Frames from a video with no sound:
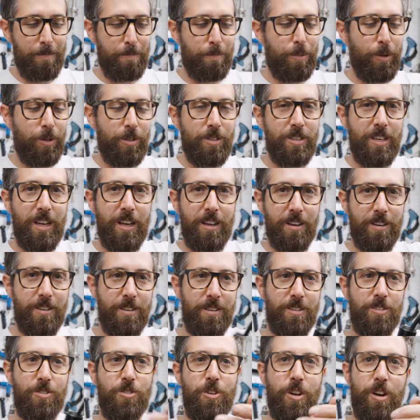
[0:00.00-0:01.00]
Pulls out,
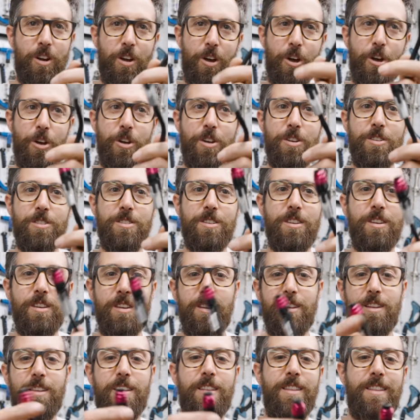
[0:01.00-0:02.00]
it's got a hose.
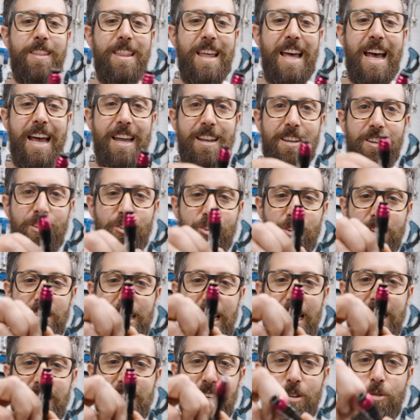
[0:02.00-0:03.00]
That just
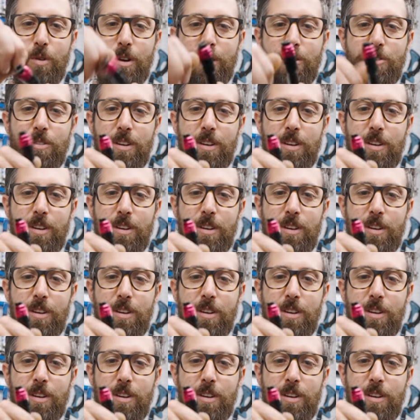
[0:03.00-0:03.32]
has a quick